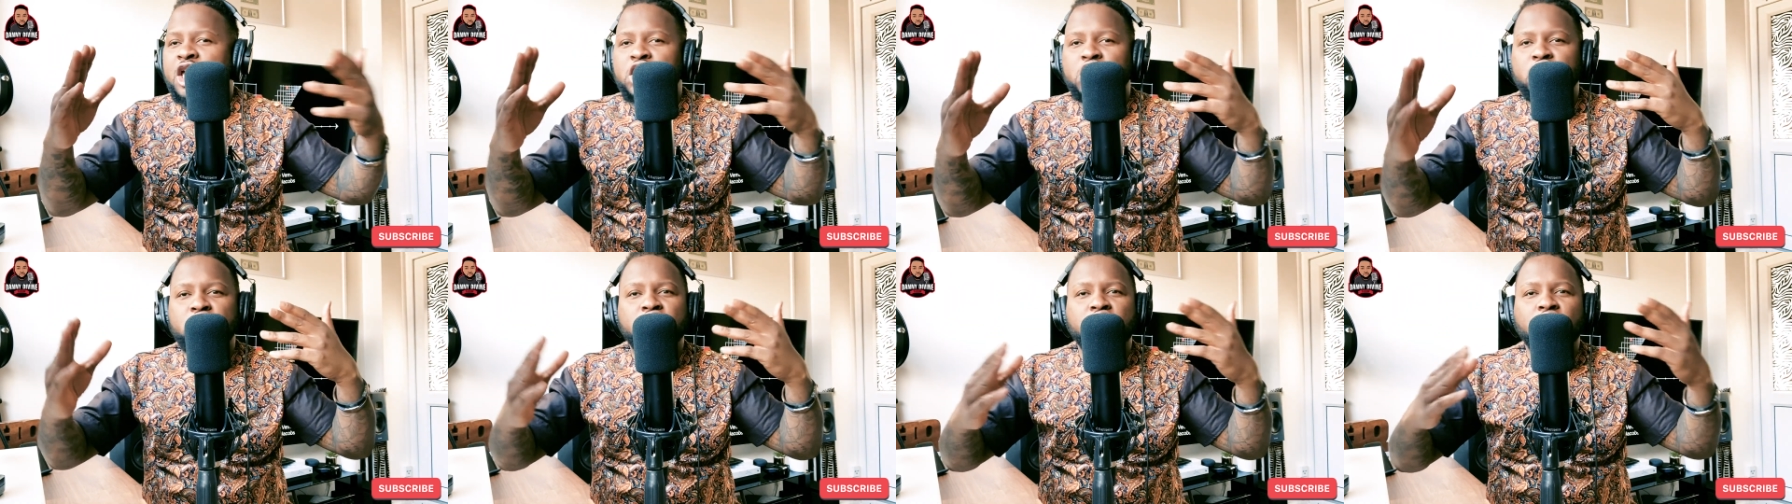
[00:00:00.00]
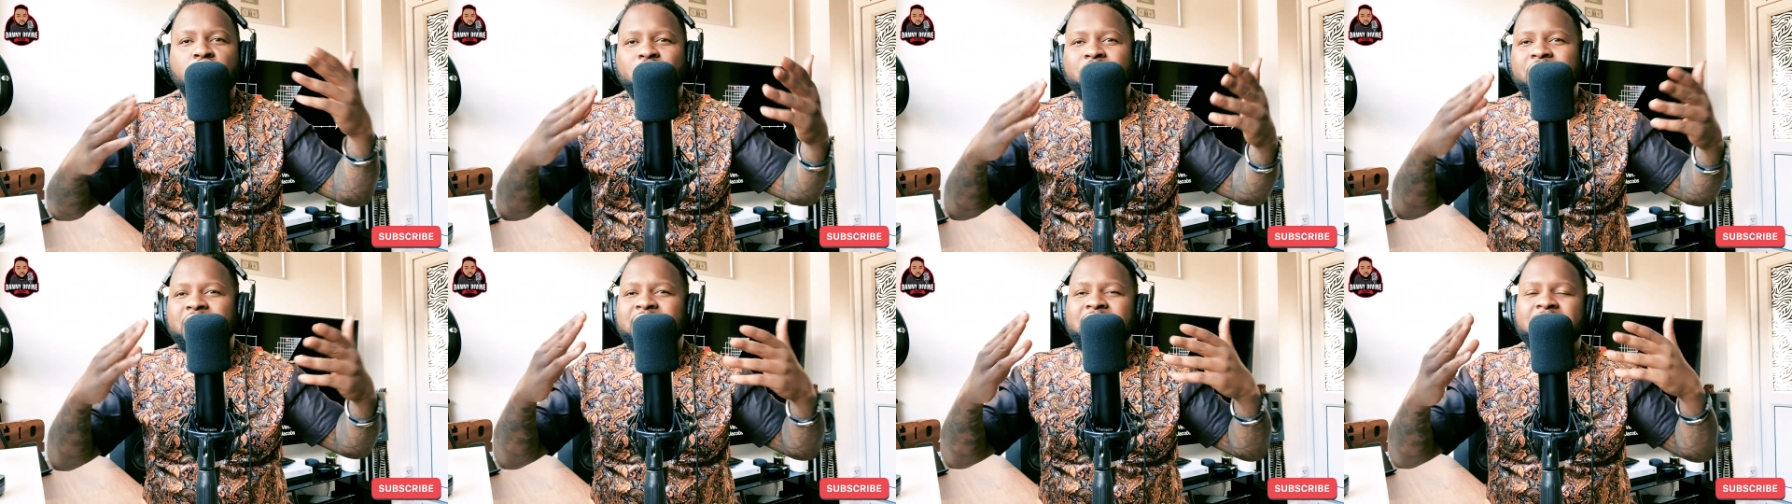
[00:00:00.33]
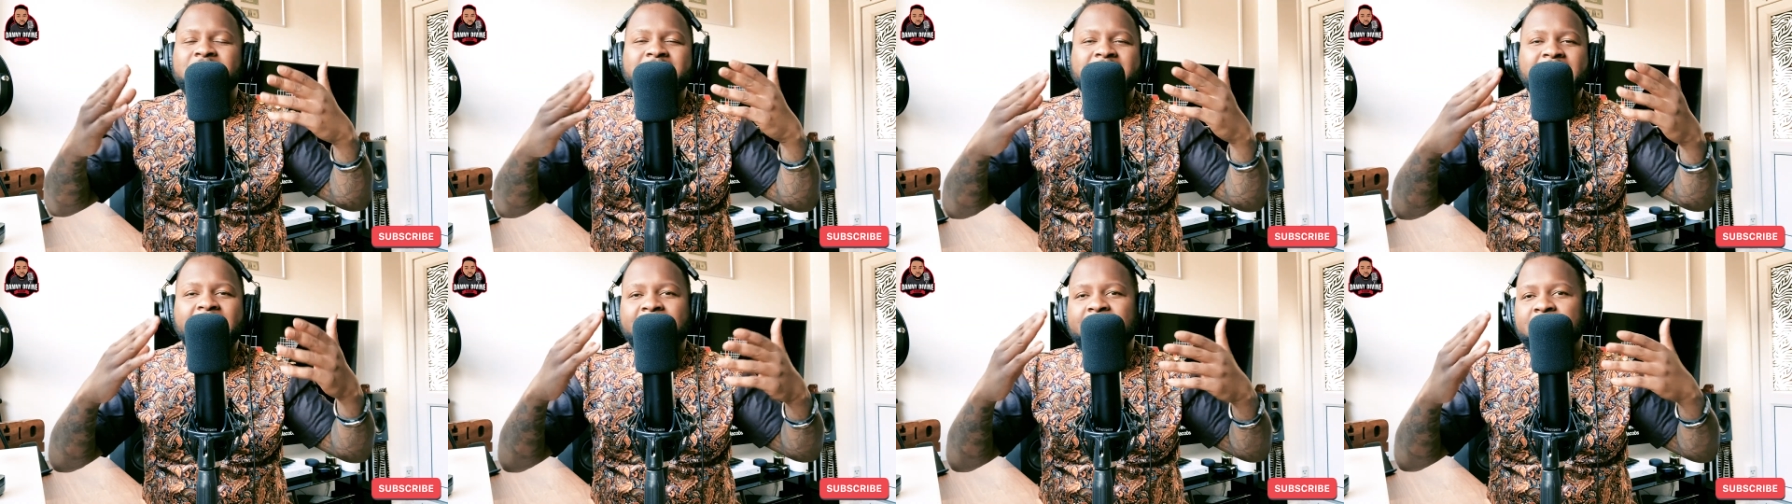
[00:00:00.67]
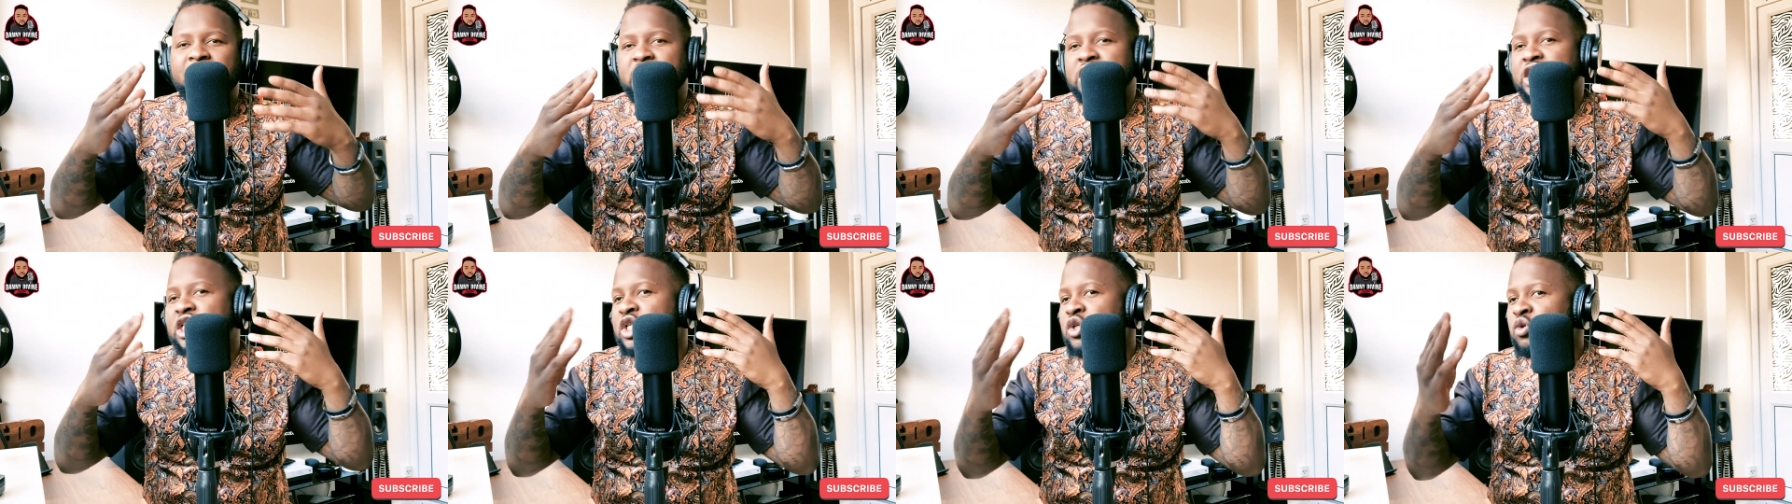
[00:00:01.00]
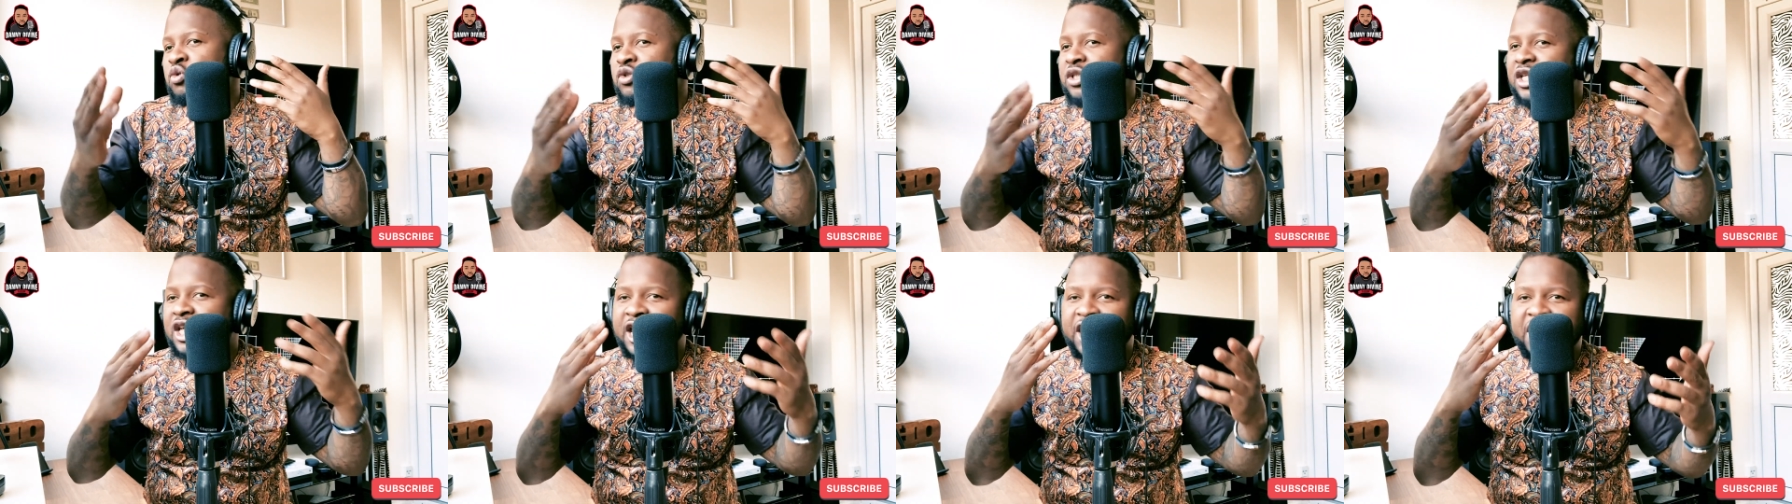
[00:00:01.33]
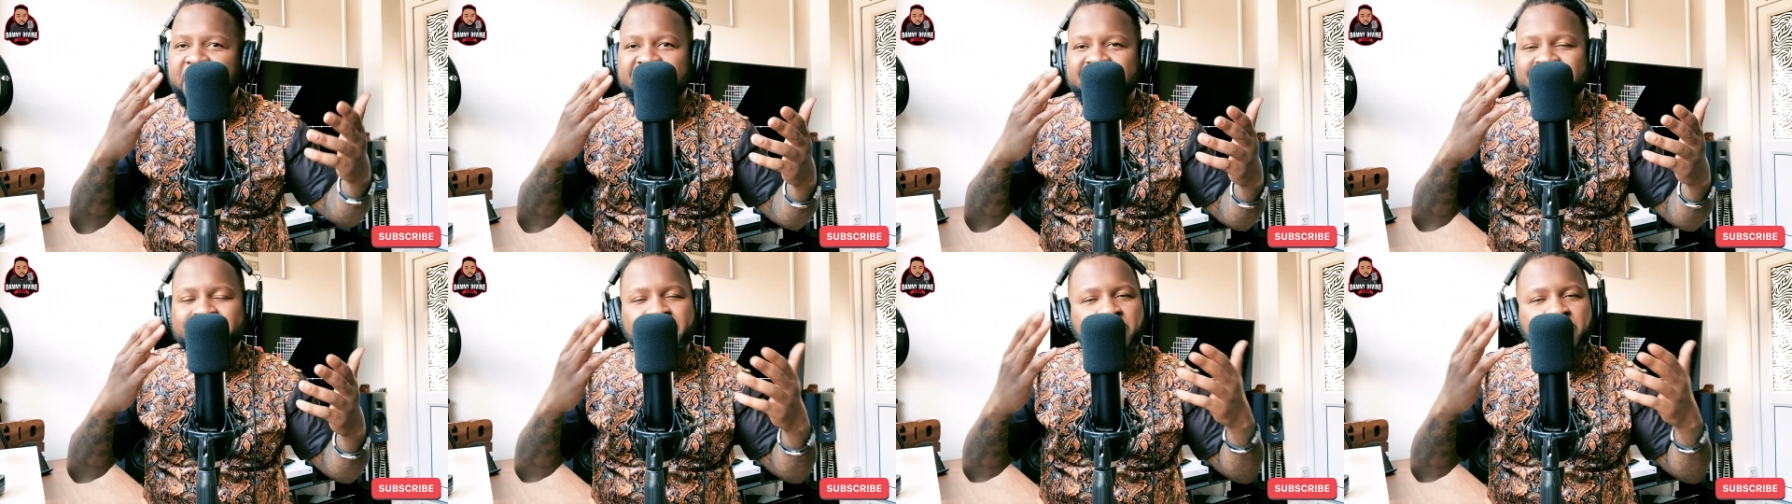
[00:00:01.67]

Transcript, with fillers: So, this is like a news ish,